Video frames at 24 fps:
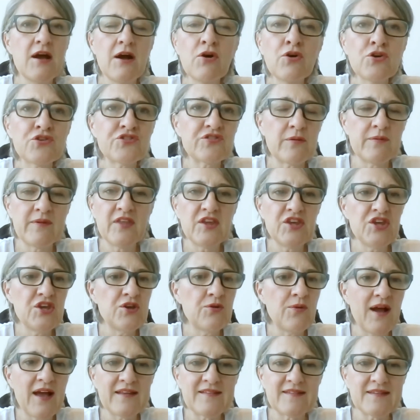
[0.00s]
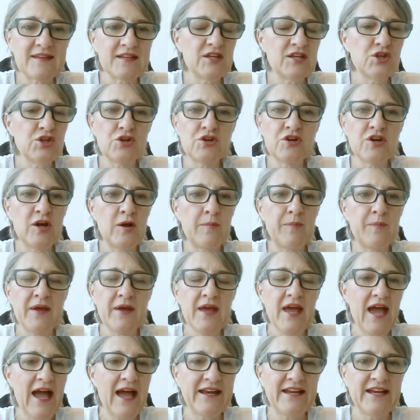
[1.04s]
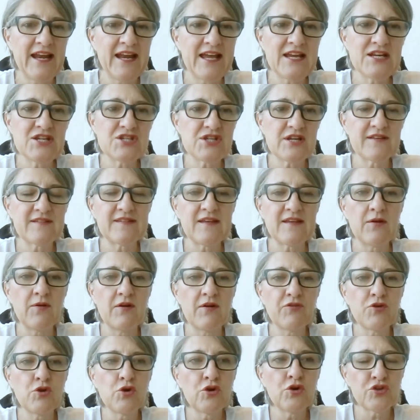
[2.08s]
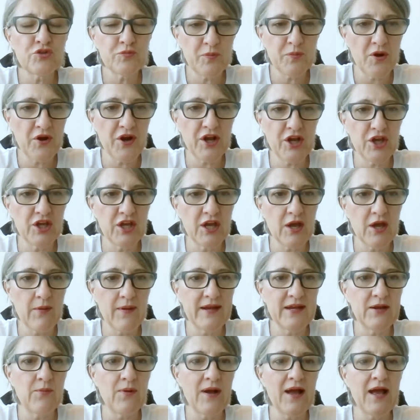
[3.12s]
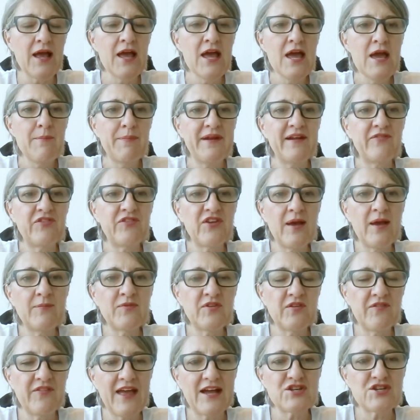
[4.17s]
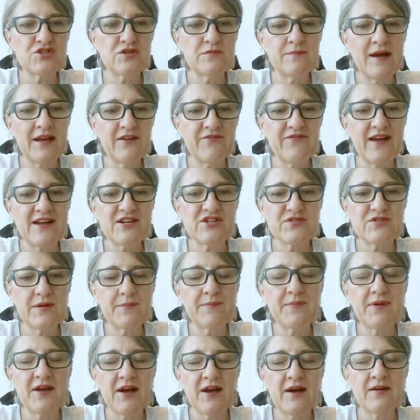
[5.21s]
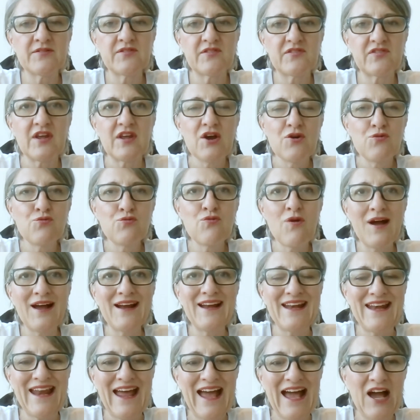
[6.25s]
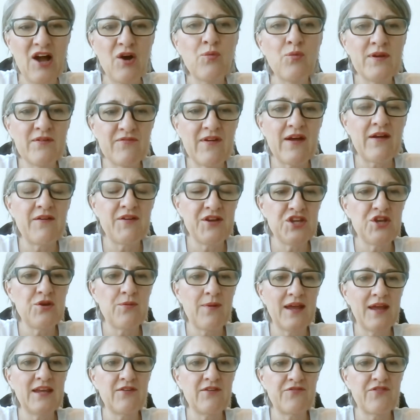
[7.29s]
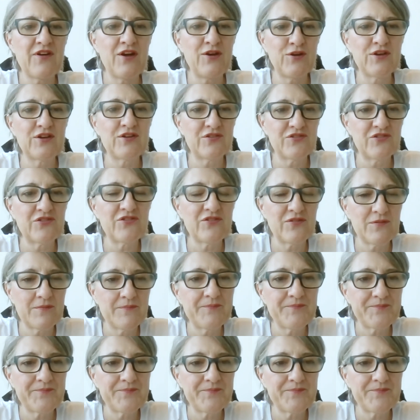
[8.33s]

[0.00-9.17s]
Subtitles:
also in the US, in Europe, and in Asia. So of course, product can go anywhere. But in terms of the actual manufacturing plants, right now, we're very UAE focused.